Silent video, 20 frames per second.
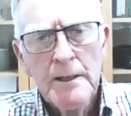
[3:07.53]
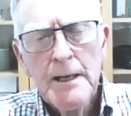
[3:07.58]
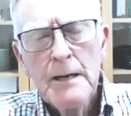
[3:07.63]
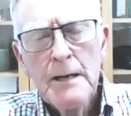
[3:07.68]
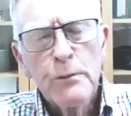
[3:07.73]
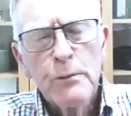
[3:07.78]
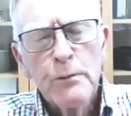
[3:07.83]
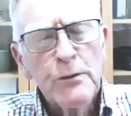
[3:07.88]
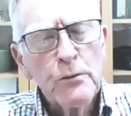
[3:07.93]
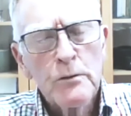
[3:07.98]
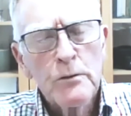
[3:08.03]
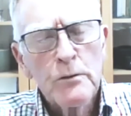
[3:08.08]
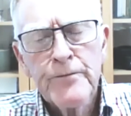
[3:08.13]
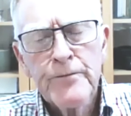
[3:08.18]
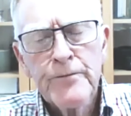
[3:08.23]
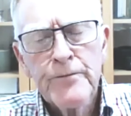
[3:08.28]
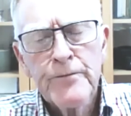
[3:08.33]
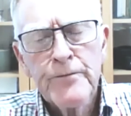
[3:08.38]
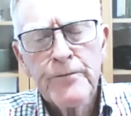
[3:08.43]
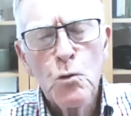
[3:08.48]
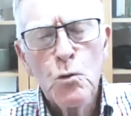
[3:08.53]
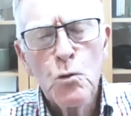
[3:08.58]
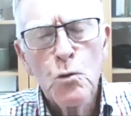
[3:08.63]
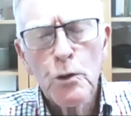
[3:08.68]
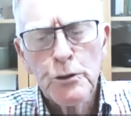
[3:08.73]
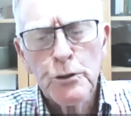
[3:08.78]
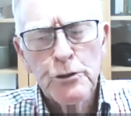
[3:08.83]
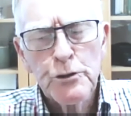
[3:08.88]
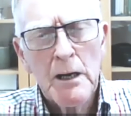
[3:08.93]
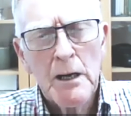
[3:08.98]
But there are far more
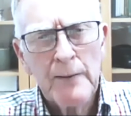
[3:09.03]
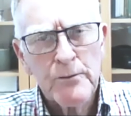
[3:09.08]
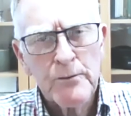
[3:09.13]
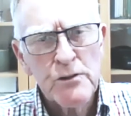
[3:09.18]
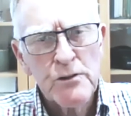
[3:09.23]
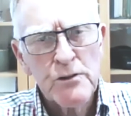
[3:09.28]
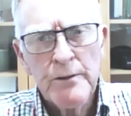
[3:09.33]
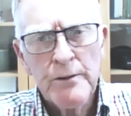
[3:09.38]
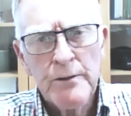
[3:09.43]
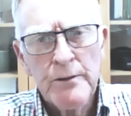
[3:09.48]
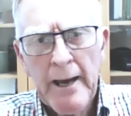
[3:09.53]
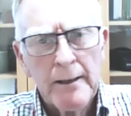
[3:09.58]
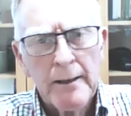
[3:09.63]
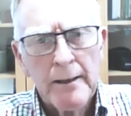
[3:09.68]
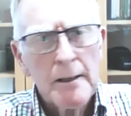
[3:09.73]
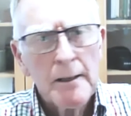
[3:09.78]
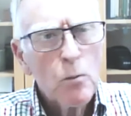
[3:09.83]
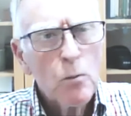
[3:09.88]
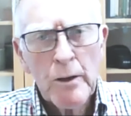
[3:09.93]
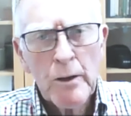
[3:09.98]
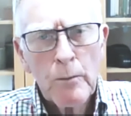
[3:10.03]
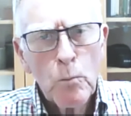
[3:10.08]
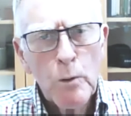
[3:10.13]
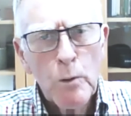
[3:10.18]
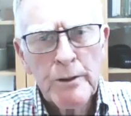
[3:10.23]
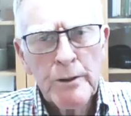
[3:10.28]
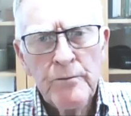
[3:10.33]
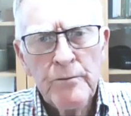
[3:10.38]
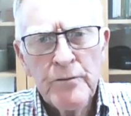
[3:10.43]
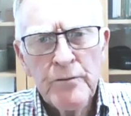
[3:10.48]
drivers than that. What
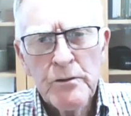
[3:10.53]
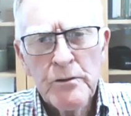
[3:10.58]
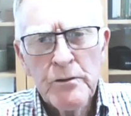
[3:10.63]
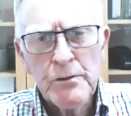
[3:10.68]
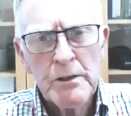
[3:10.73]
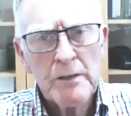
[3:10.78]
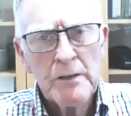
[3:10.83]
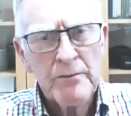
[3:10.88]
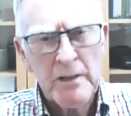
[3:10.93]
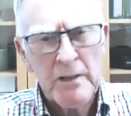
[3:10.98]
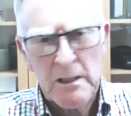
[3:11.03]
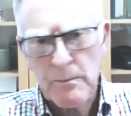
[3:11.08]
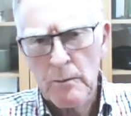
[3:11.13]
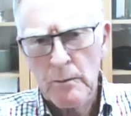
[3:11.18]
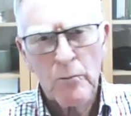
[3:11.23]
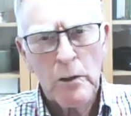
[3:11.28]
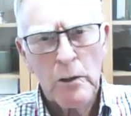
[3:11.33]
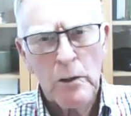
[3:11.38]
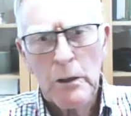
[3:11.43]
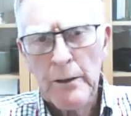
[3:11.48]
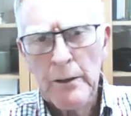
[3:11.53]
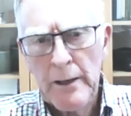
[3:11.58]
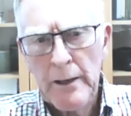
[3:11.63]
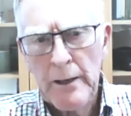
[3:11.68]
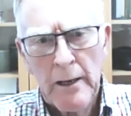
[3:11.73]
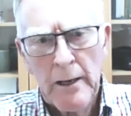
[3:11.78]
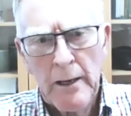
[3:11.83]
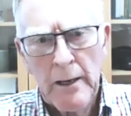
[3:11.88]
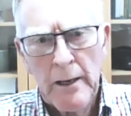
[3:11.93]
inventory investments have we got to have?